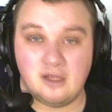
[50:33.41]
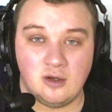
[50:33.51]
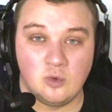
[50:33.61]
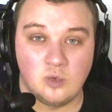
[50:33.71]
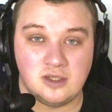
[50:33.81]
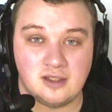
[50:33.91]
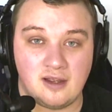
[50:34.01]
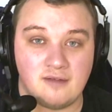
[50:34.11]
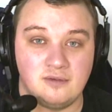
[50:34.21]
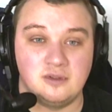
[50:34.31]
They always
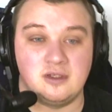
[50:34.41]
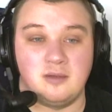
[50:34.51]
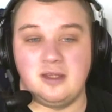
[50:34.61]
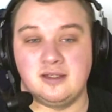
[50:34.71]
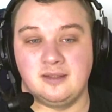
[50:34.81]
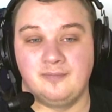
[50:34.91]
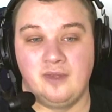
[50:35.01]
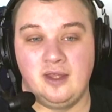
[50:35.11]
have looked amazing.